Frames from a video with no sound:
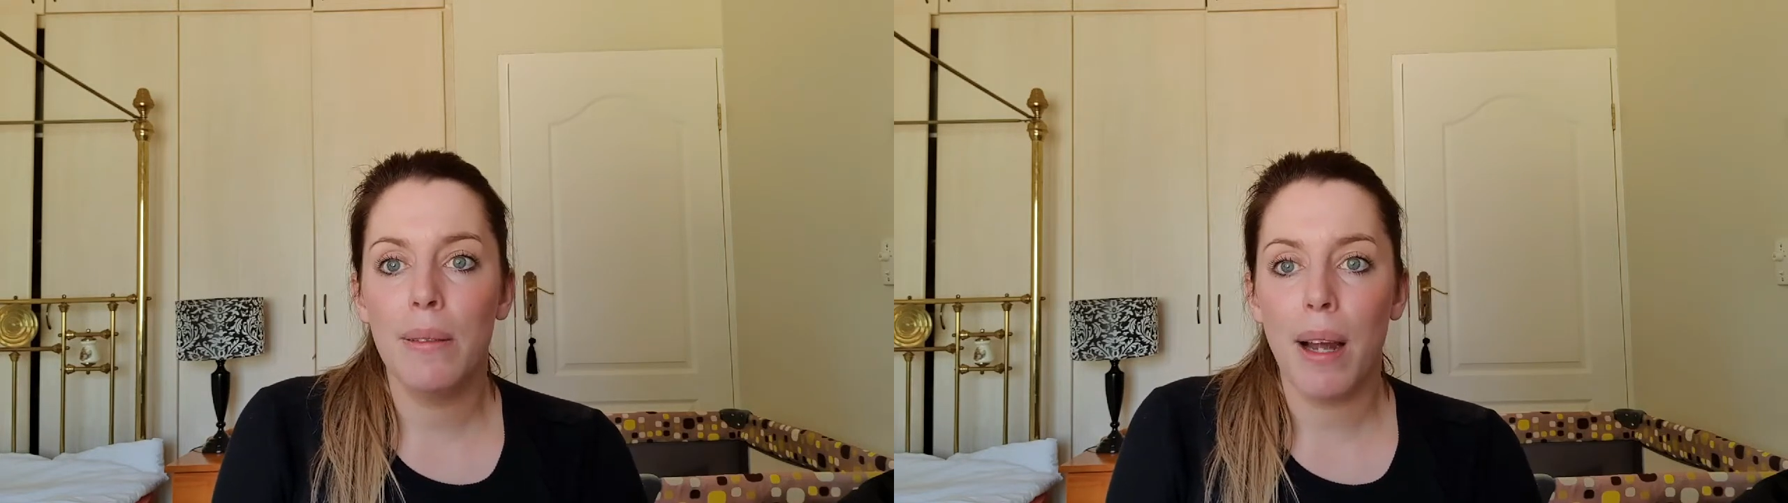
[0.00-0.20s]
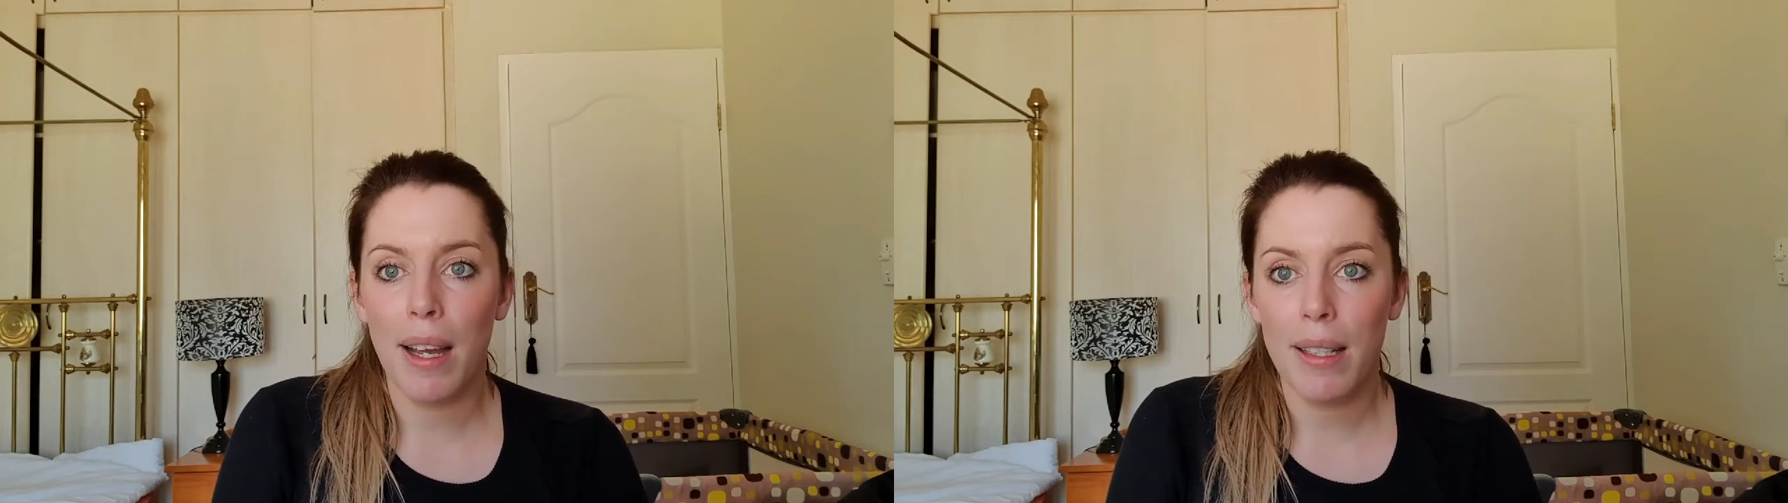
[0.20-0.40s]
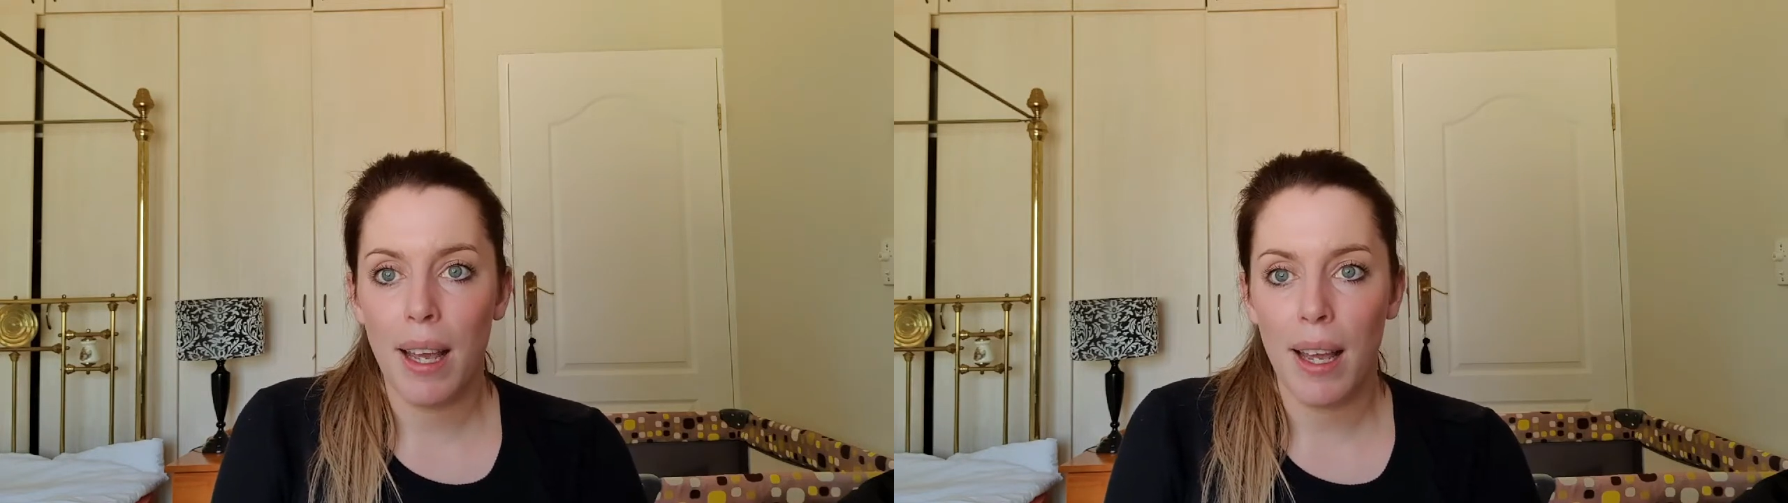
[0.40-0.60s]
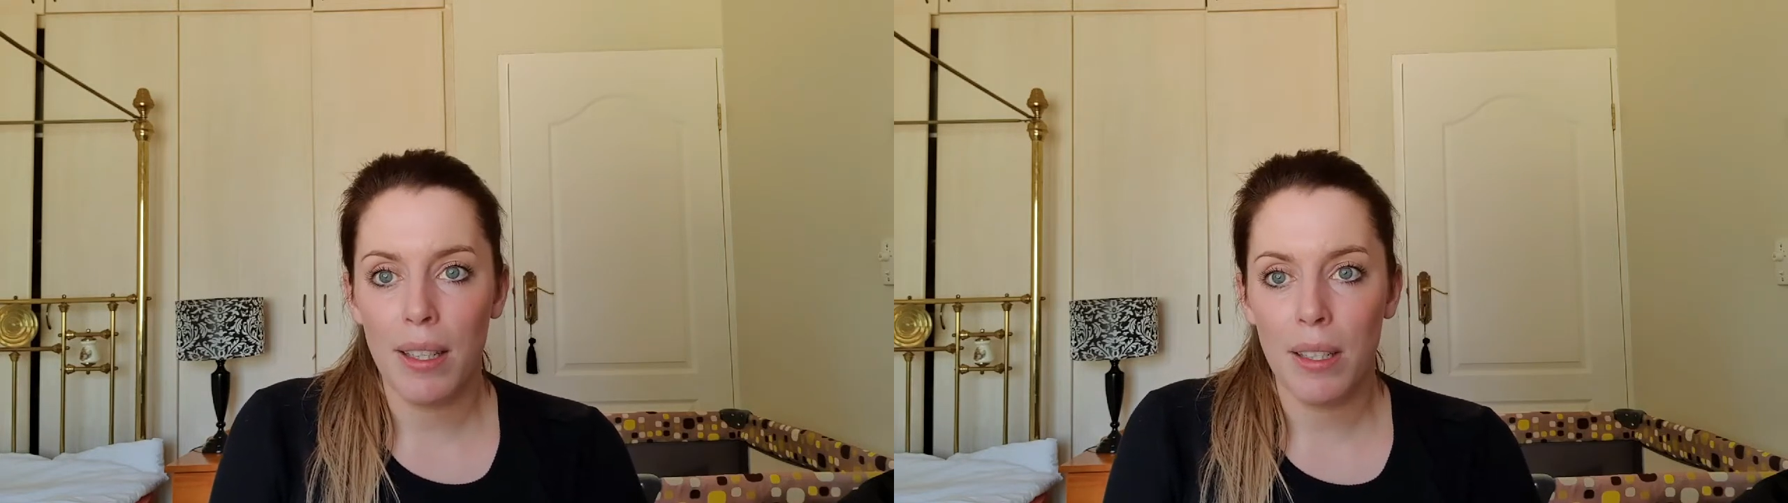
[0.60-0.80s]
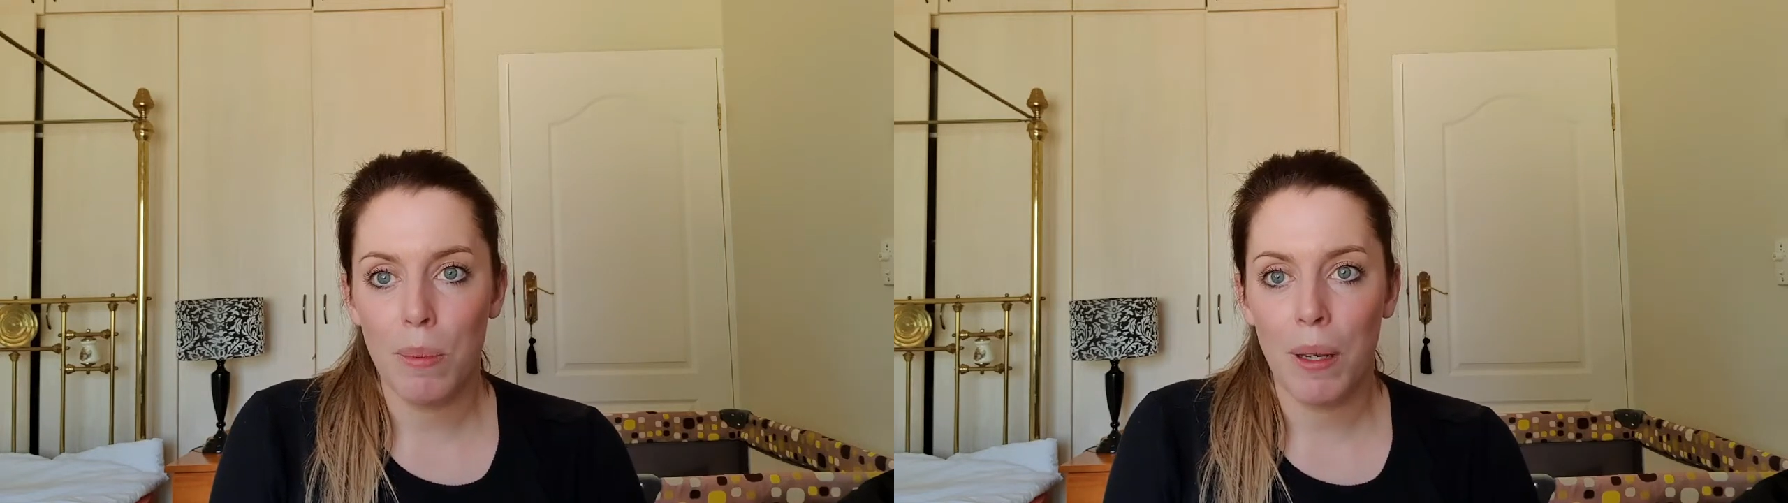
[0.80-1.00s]
right hand
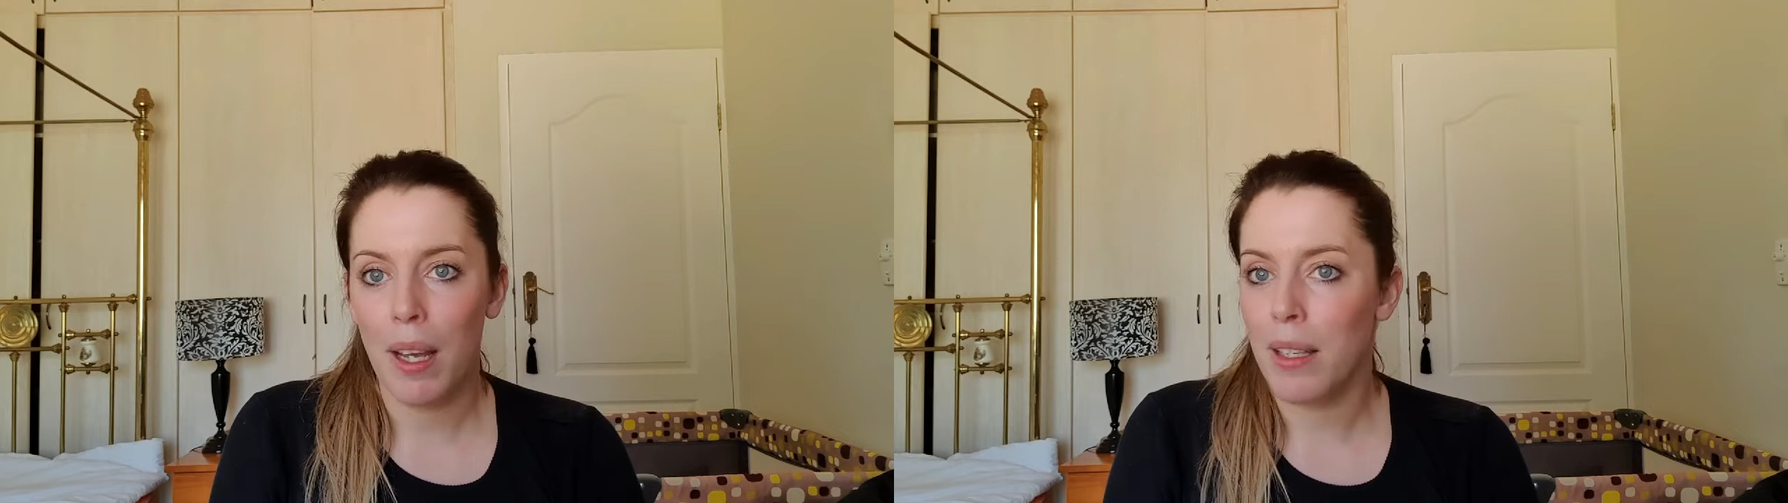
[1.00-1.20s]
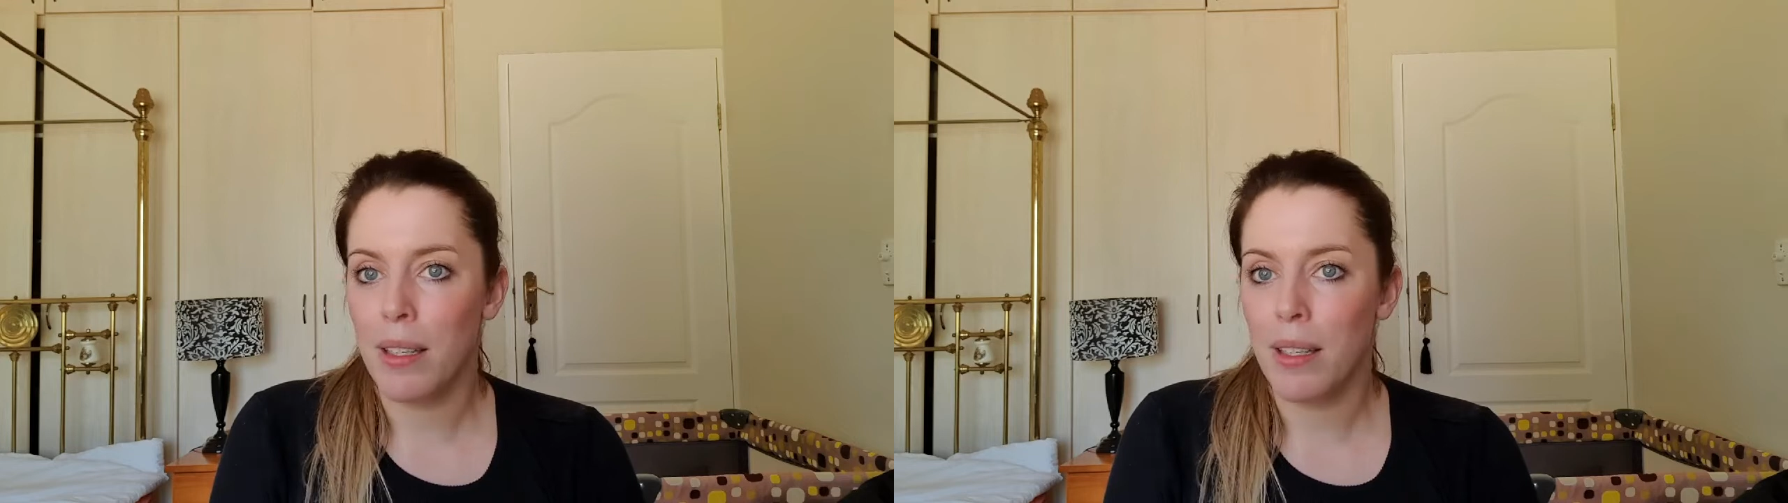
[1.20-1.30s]
just because